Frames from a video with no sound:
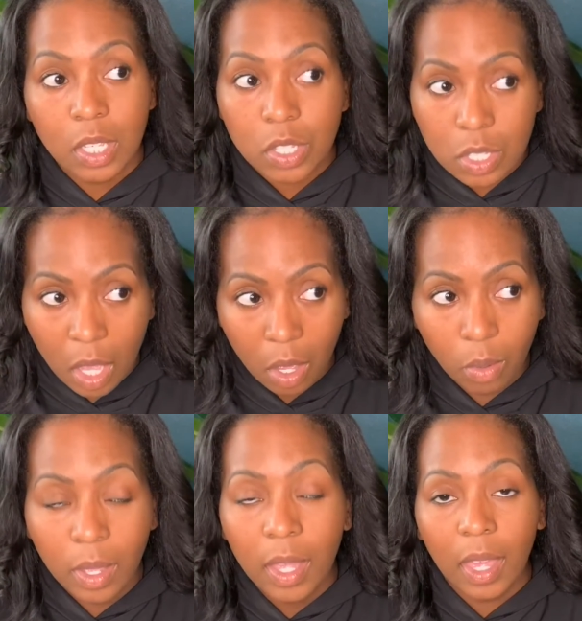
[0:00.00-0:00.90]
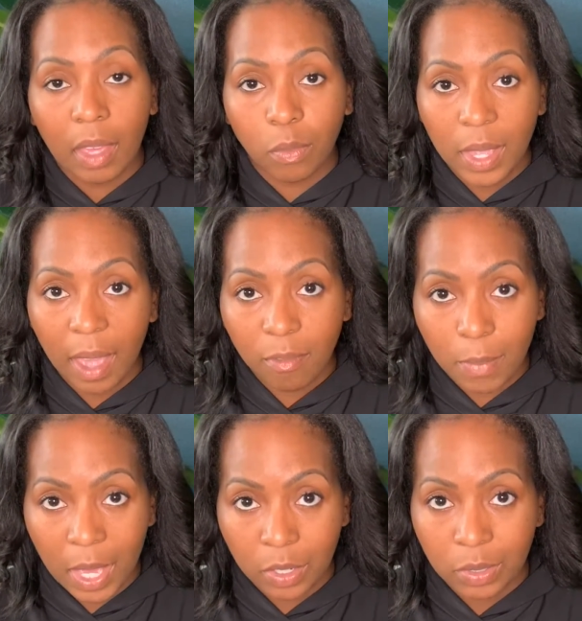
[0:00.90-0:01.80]
So if we have
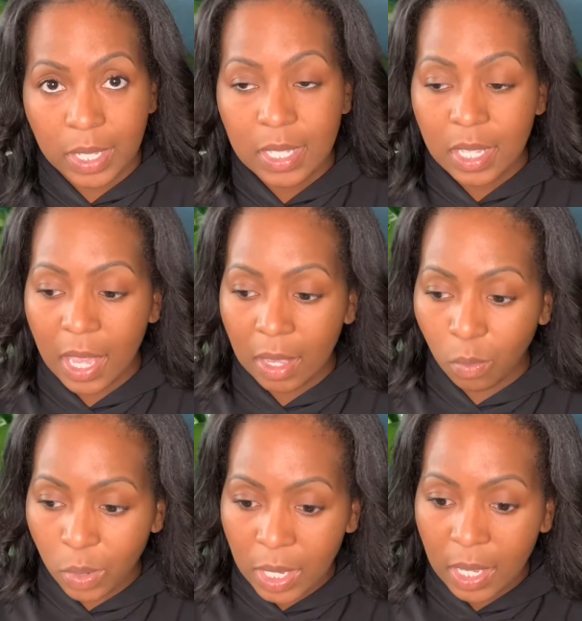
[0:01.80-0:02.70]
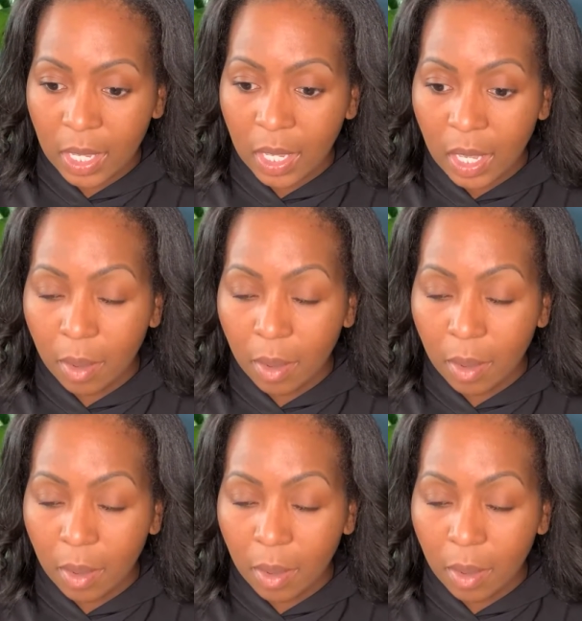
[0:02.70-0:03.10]
boundaries and we